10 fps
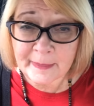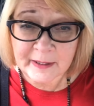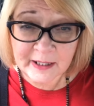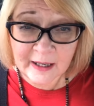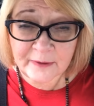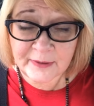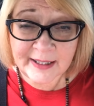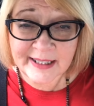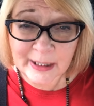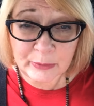you got to
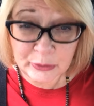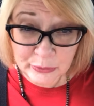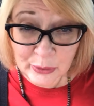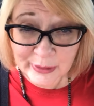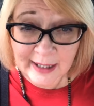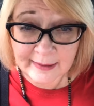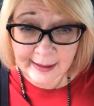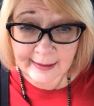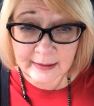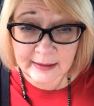find someone who knows how to
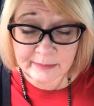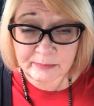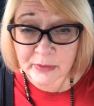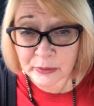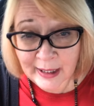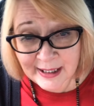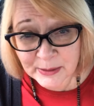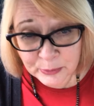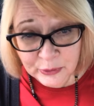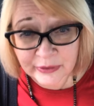handle it, who has
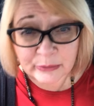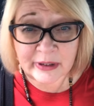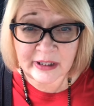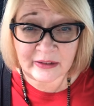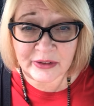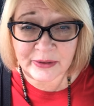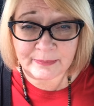proven results.